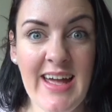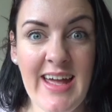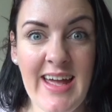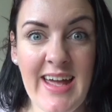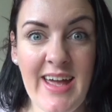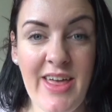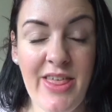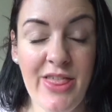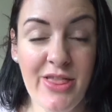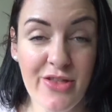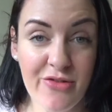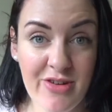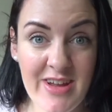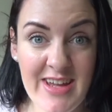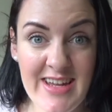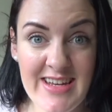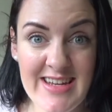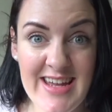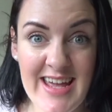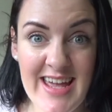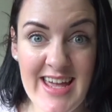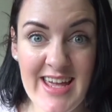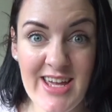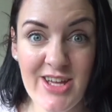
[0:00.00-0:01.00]
a
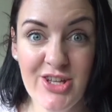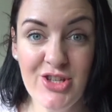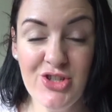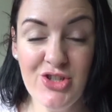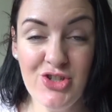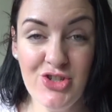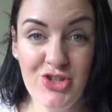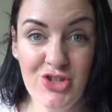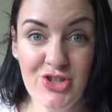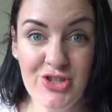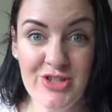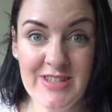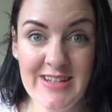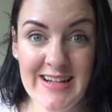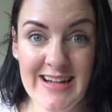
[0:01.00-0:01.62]
3-day juice